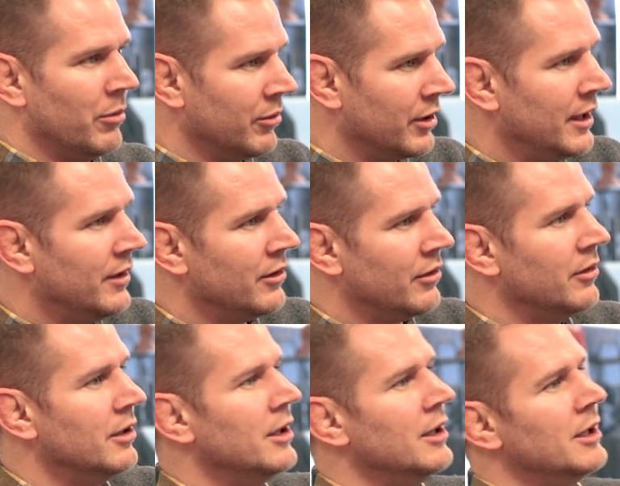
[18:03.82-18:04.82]
won't need to.
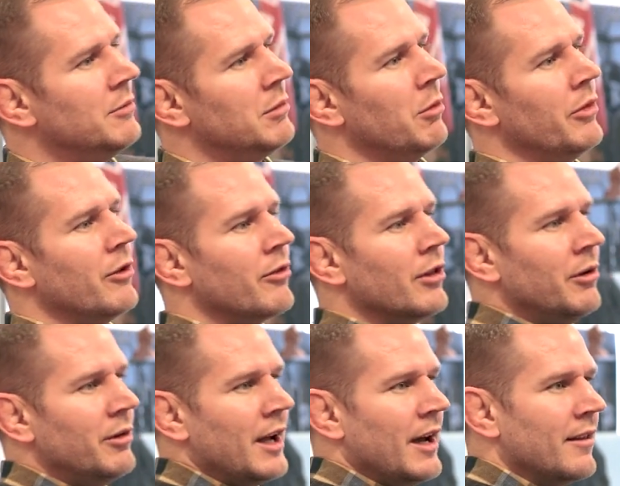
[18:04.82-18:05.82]
But with the
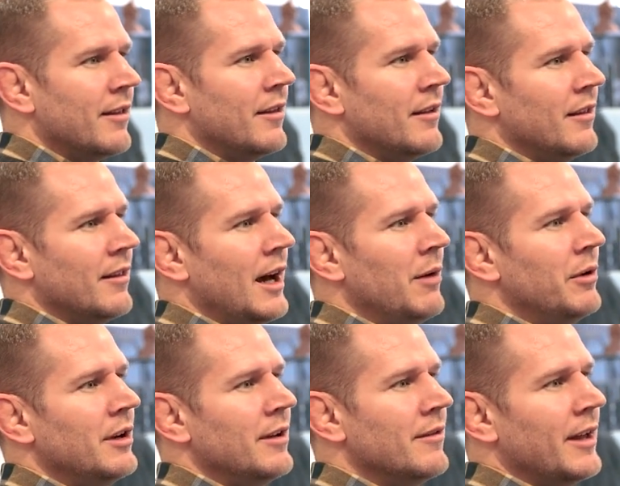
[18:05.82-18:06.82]
slow death, that
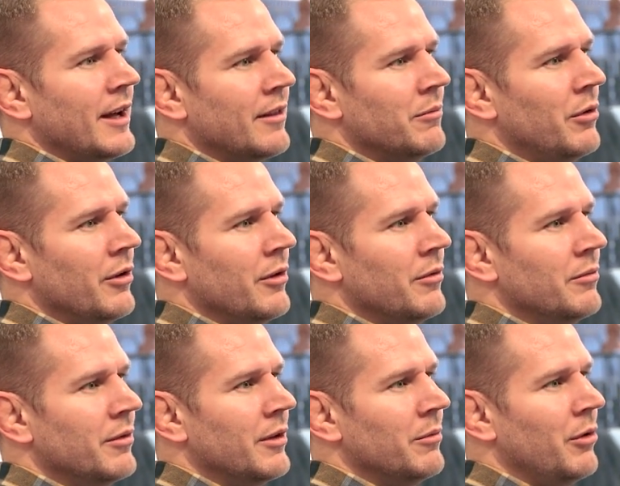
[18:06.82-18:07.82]
one is like the
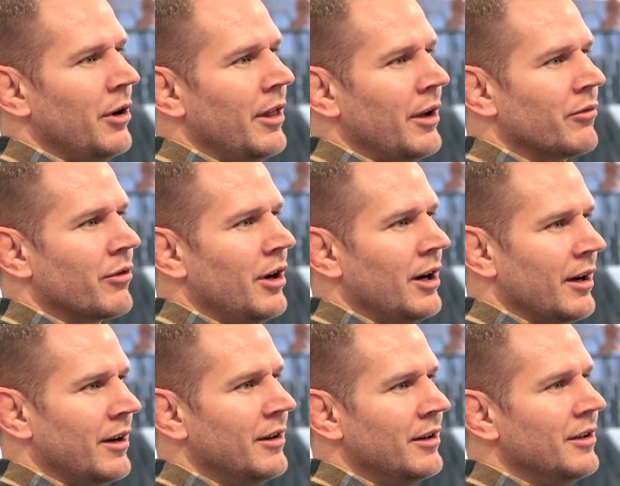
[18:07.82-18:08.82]
boiling
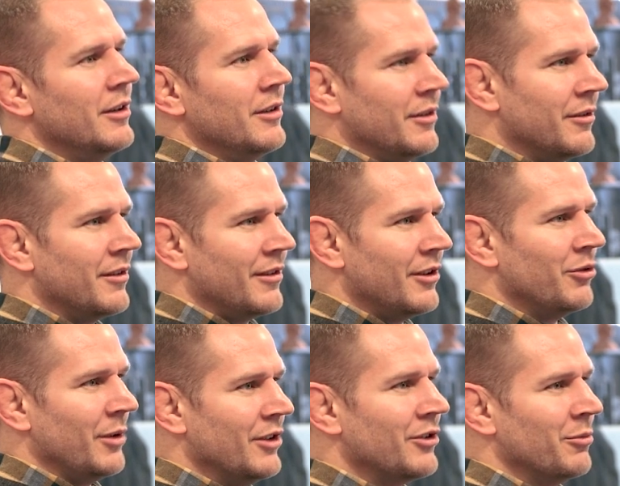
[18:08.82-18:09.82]
frog
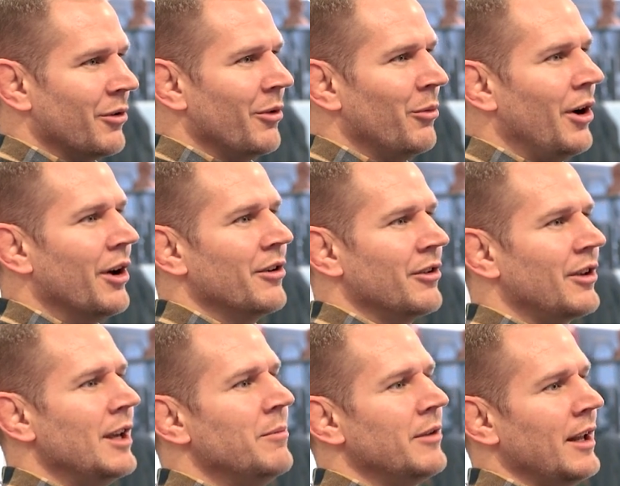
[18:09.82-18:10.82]
situation, where the water just
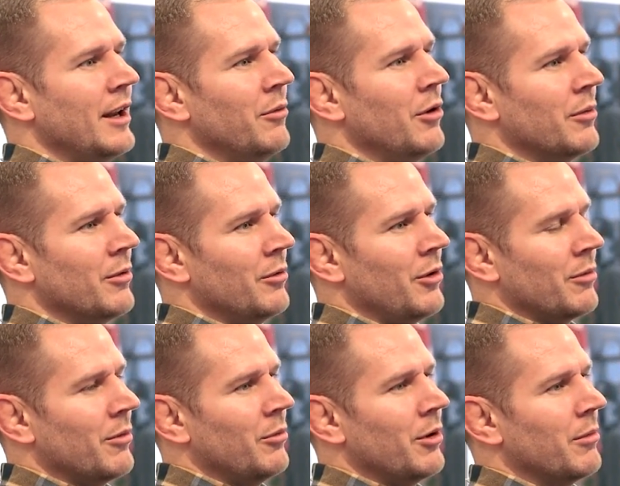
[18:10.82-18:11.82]
keeps getting warmer and
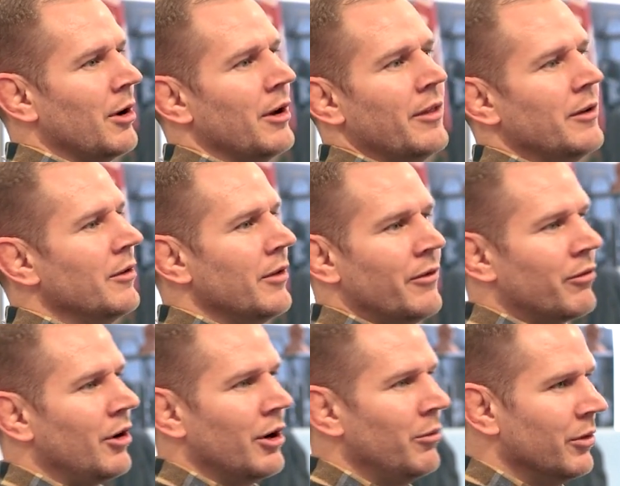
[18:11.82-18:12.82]
warmer and warmer, and the
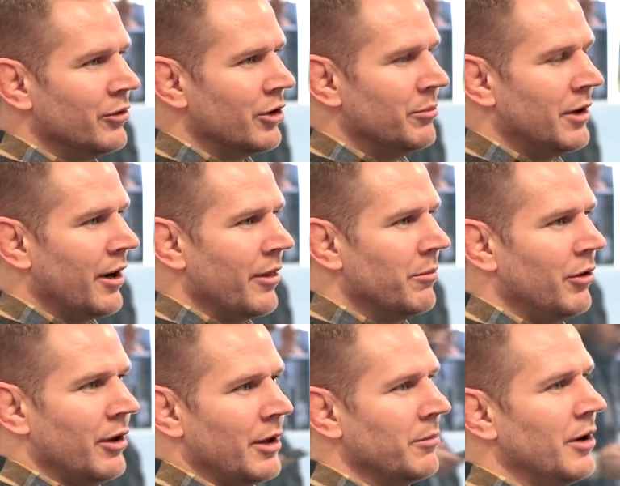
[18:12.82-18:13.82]
frog won't jump out of the
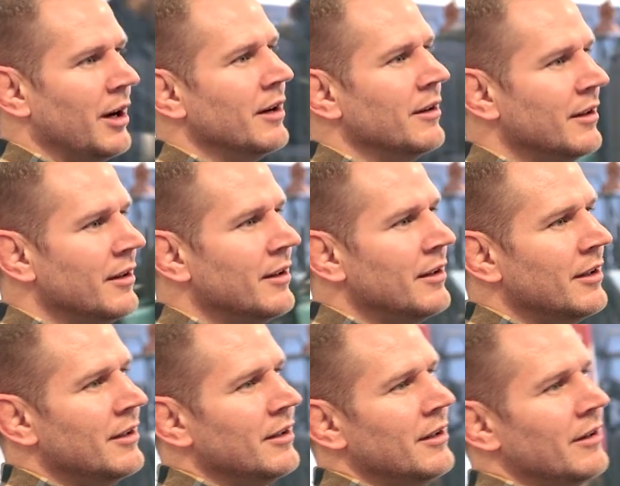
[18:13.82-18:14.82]
boiling pot. Yeah.
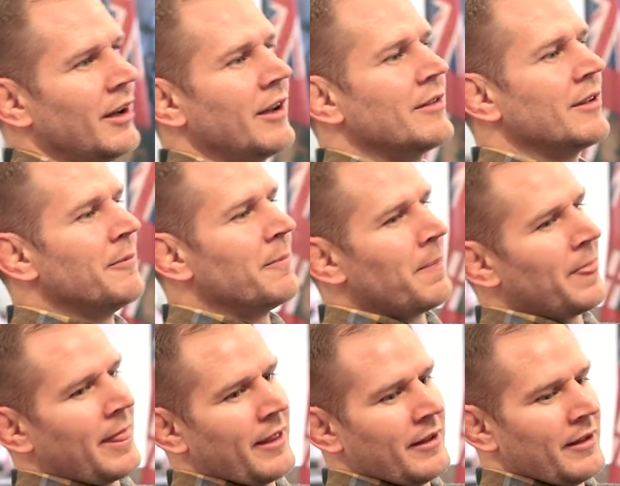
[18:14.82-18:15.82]
I guess,
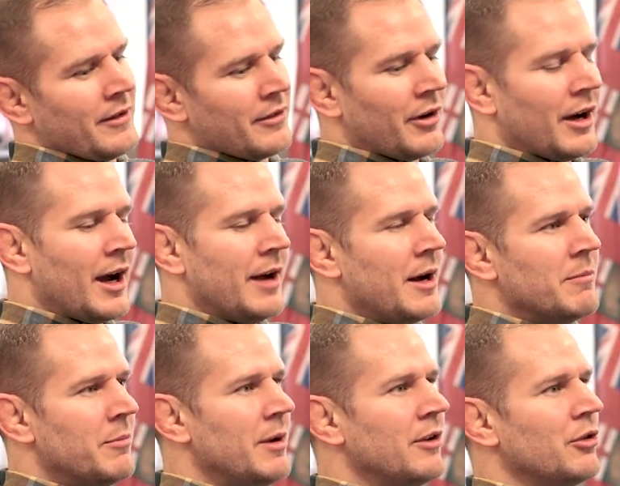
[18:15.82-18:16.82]
so I'm
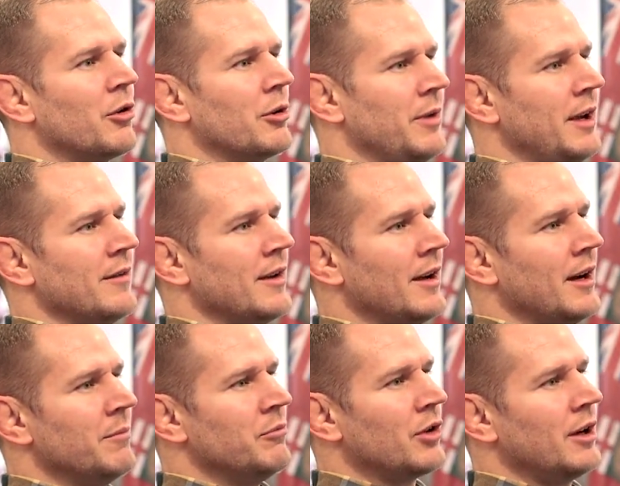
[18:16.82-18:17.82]
a bit torn, because
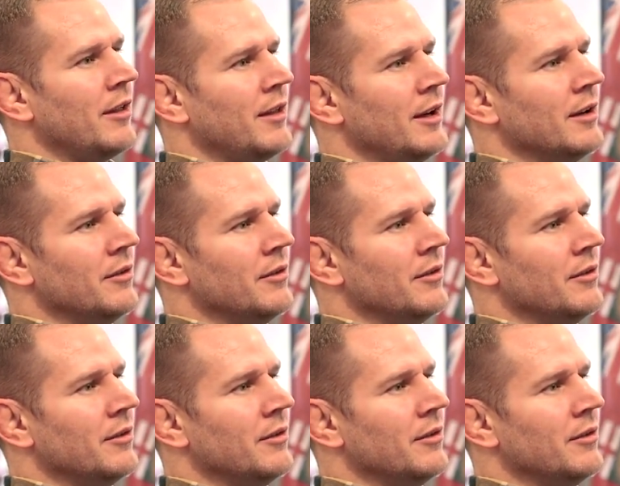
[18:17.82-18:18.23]
I'm trying to think